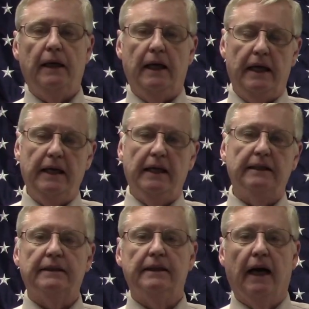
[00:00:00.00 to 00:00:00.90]
He
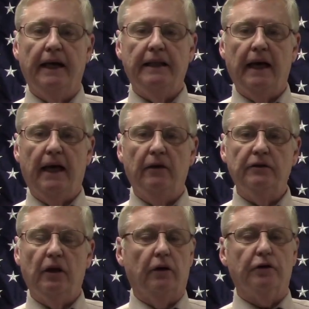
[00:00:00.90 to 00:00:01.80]
gets
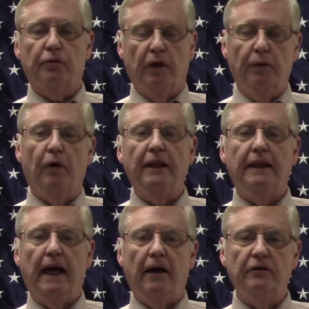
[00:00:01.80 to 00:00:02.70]
$9,000 or
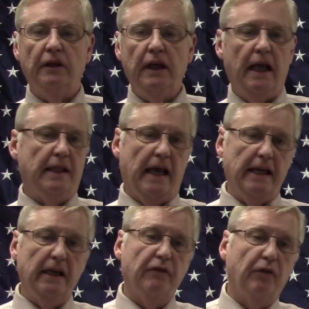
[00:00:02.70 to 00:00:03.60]
$21,000. They
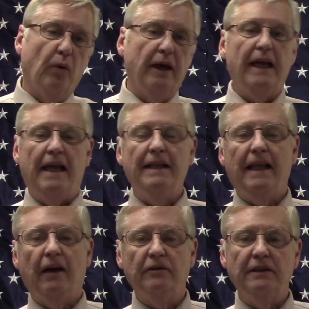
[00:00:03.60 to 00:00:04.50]
get
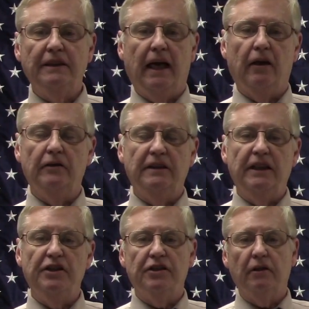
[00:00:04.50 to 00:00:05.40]
$48,000
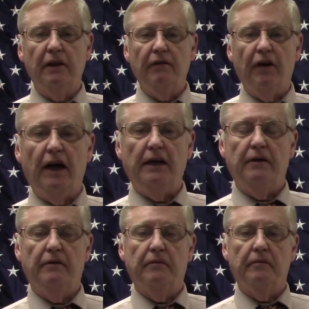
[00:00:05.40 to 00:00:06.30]
each to live on.
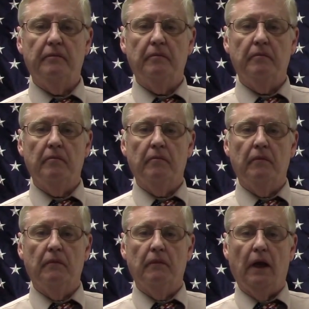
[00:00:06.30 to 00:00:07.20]

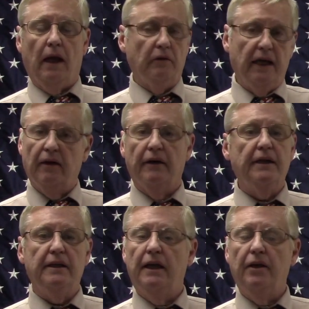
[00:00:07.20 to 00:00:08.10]
I'll
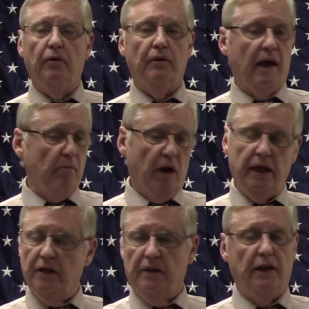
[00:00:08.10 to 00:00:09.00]
guarantee you that
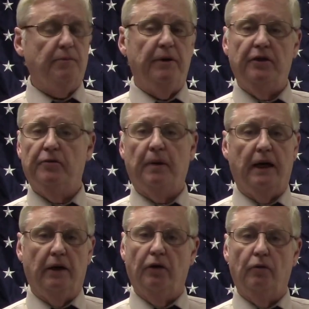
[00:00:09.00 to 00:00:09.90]
money is not being spent
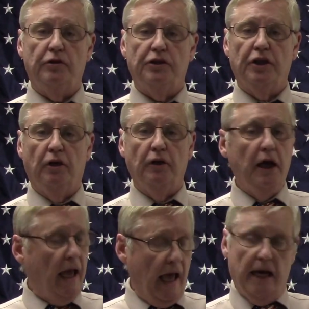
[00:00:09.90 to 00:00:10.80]
on those children
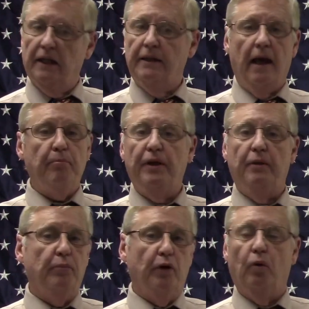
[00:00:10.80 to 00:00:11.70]
and is not
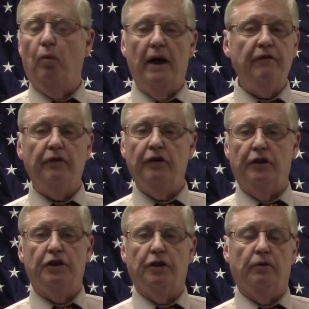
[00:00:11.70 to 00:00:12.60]
being put away for the
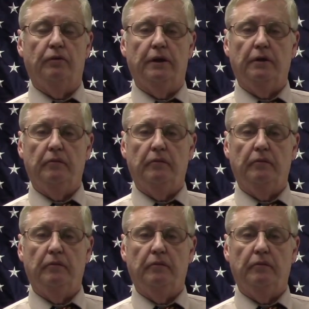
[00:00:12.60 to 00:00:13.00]
children.